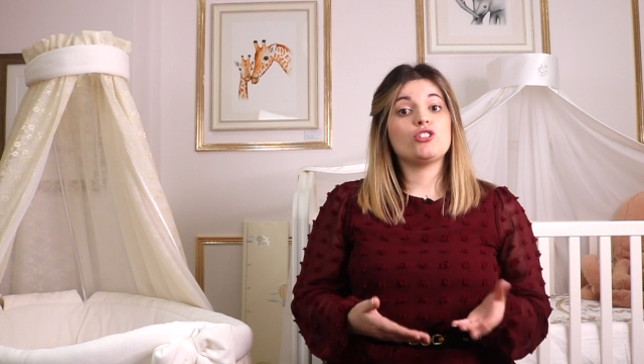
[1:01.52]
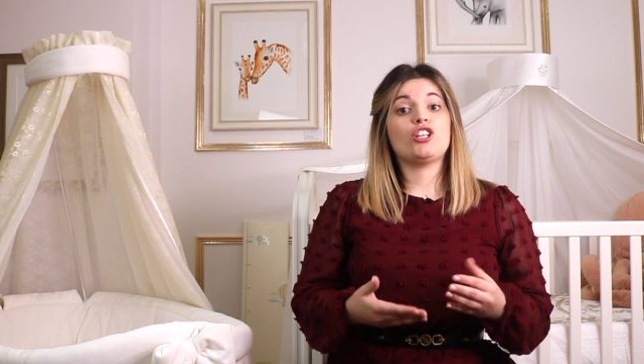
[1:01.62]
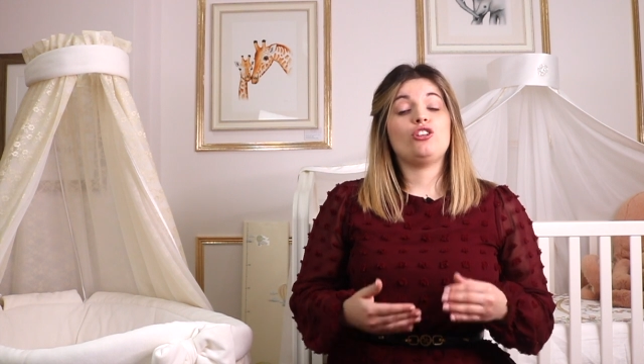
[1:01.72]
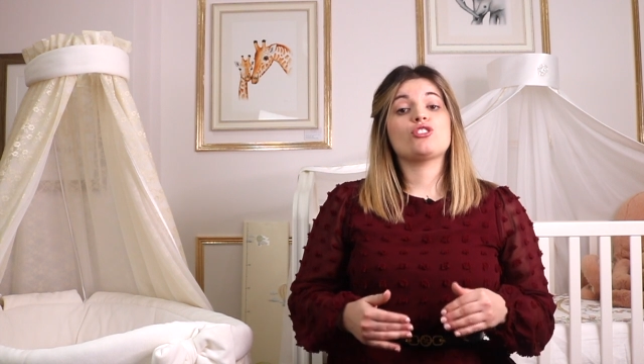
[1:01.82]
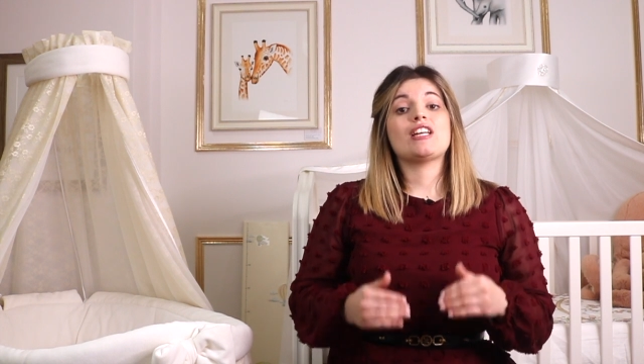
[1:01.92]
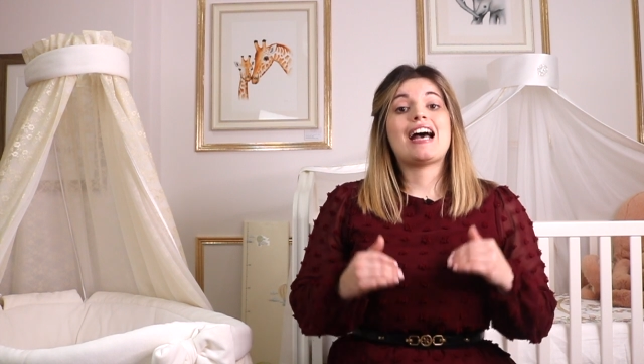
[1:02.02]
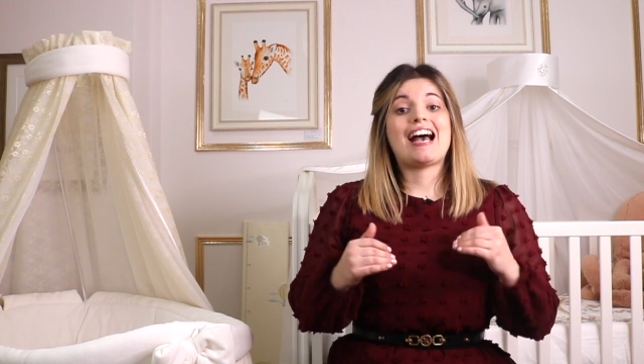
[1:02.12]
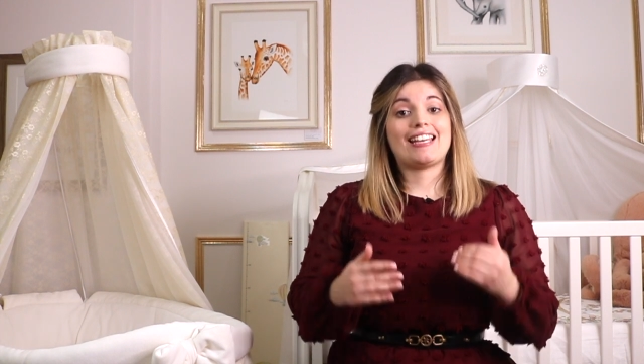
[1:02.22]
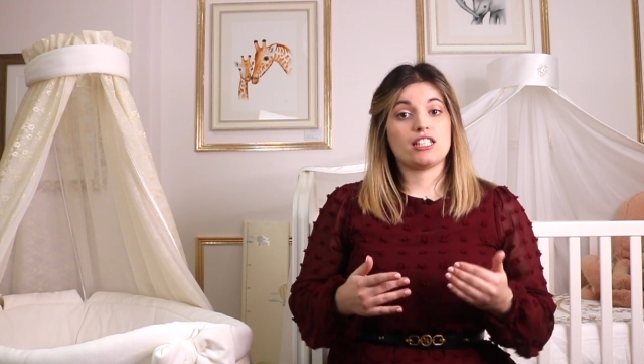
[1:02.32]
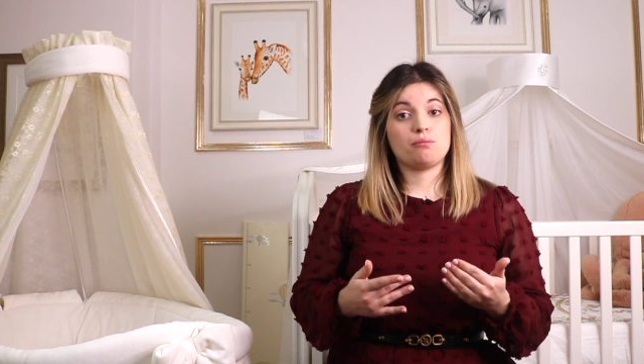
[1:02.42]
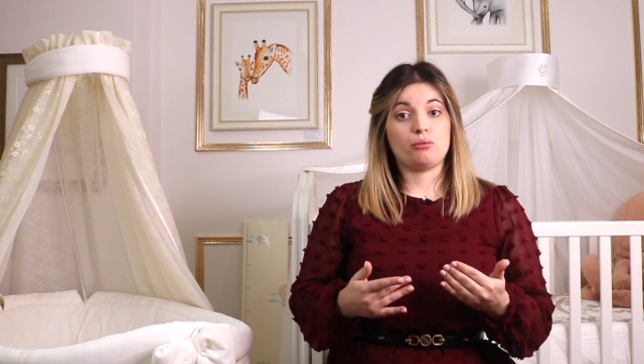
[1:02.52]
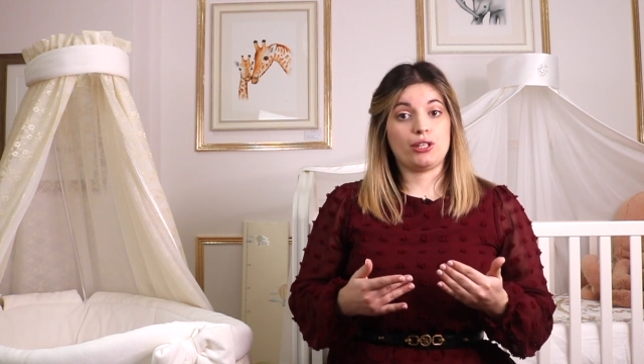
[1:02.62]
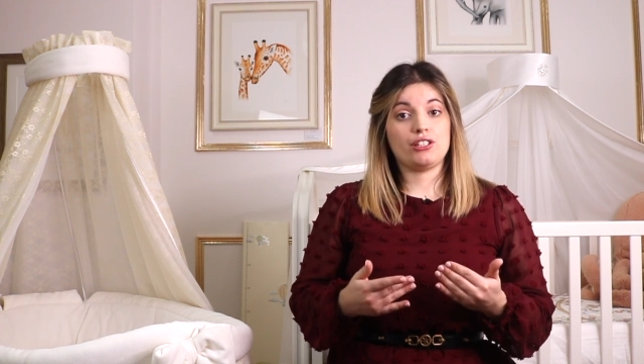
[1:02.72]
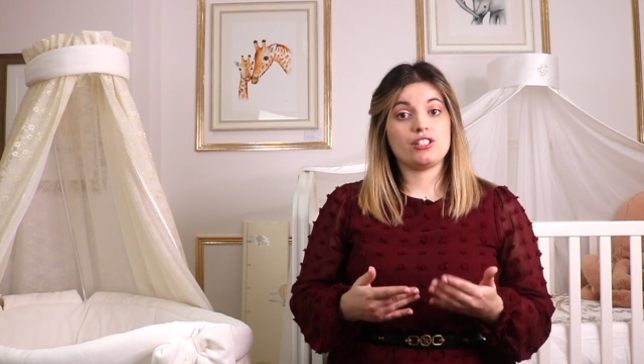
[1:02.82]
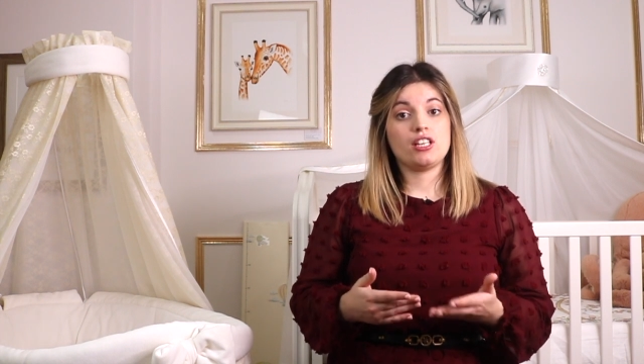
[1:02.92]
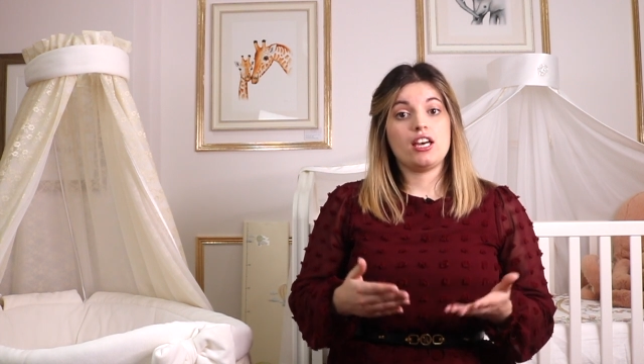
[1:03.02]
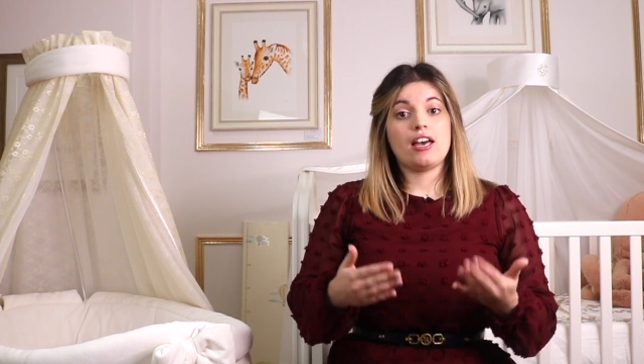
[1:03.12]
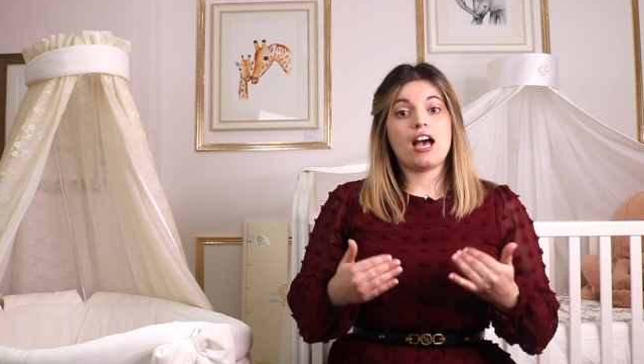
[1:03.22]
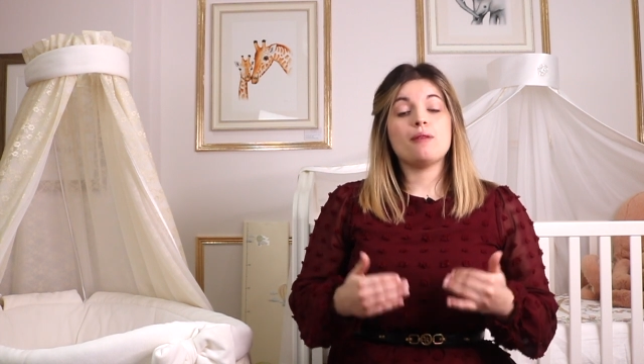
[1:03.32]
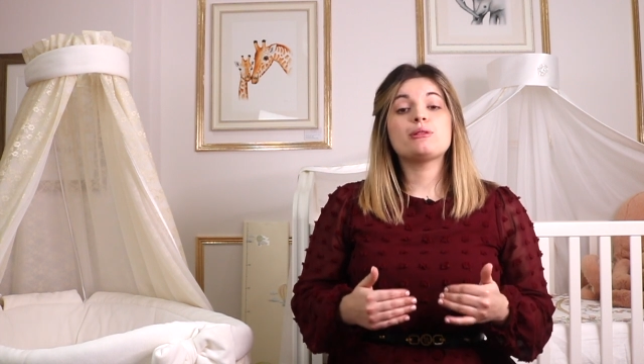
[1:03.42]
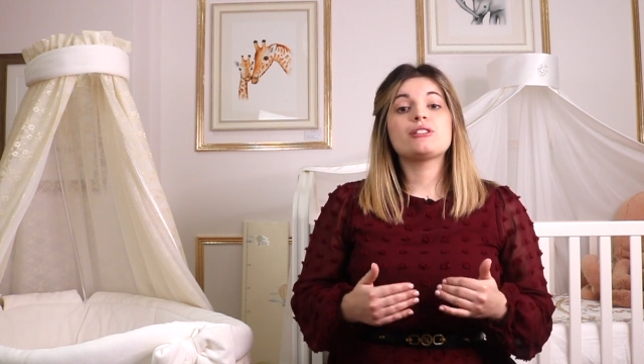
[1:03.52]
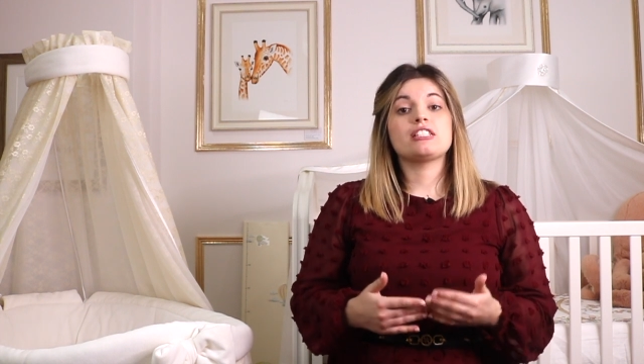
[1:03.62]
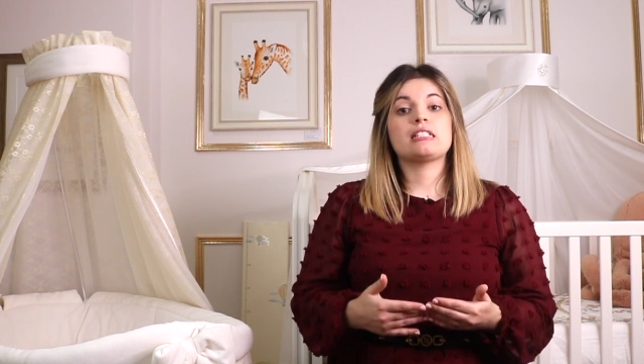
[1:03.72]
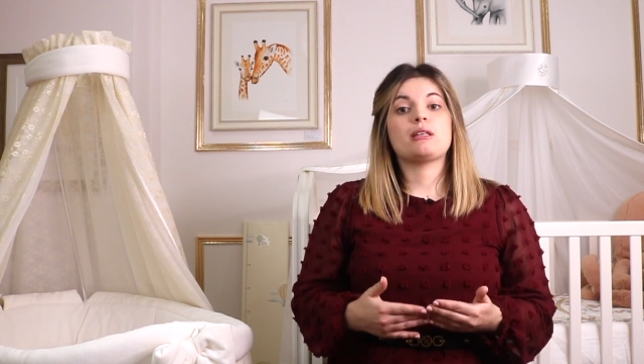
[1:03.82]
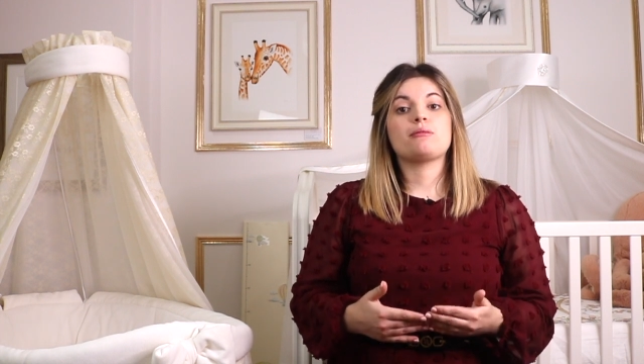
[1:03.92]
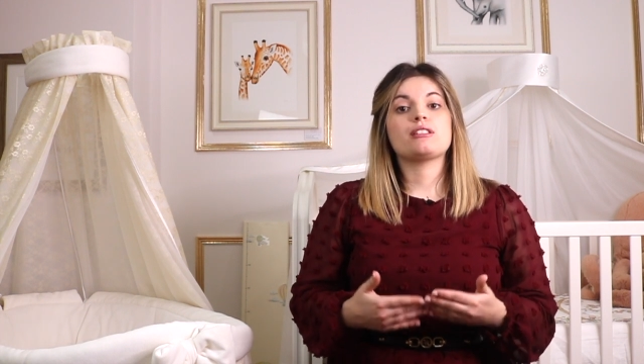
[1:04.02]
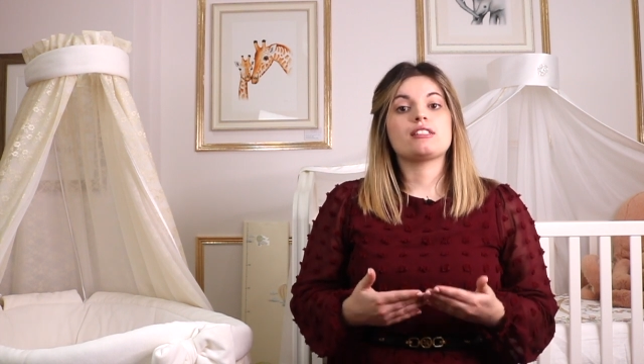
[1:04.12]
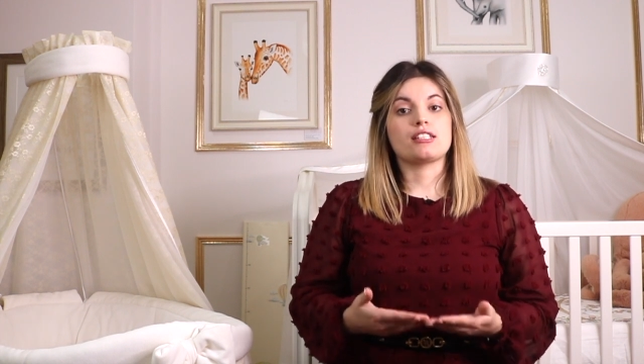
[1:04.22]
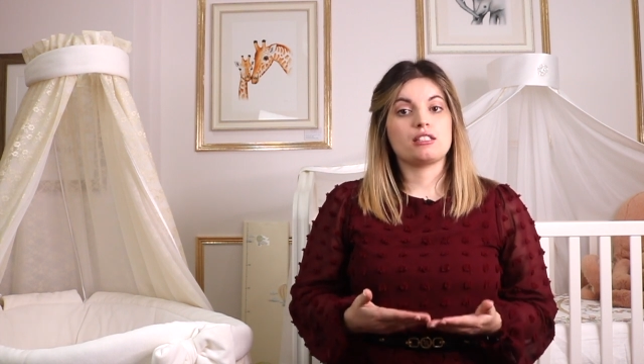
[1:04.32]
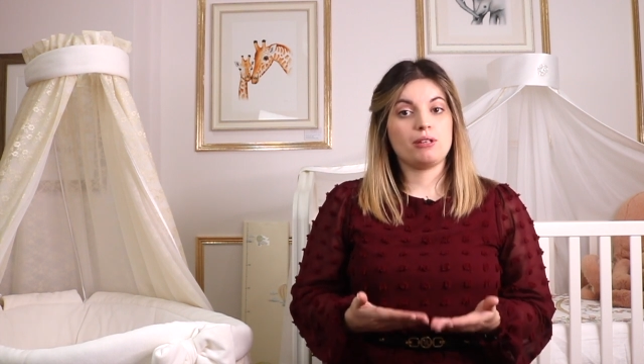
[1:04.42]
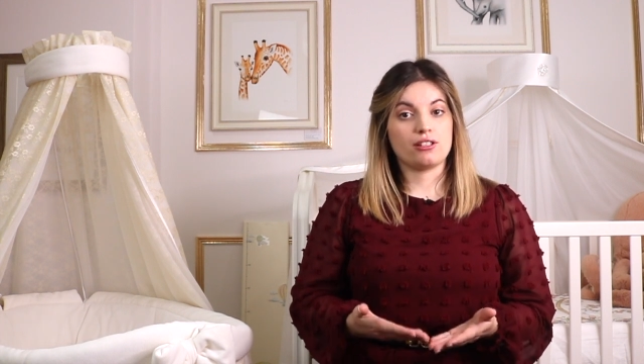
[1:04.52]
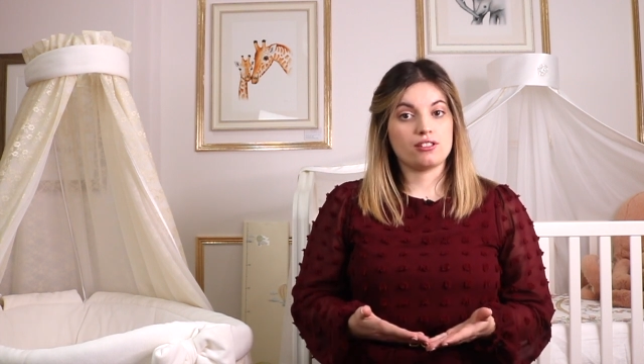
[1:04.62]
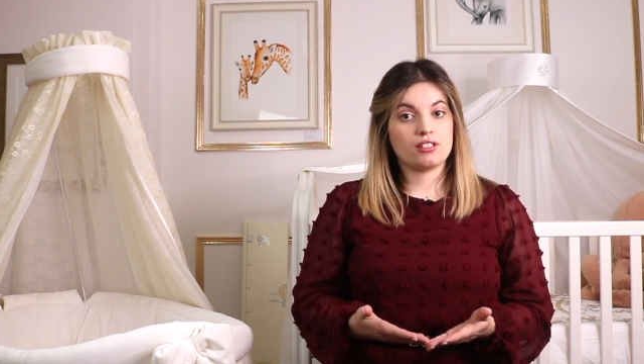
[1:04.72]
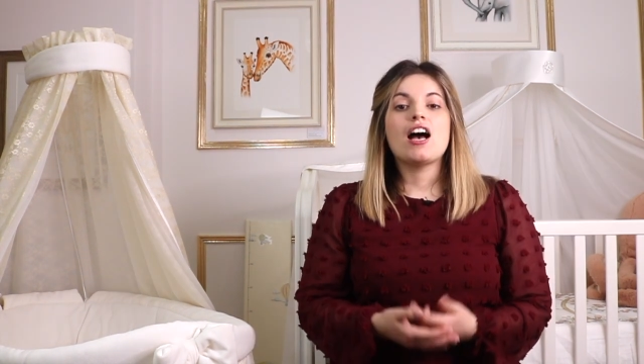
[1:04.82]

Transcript: you can use the highest point up until the baby's 6 months.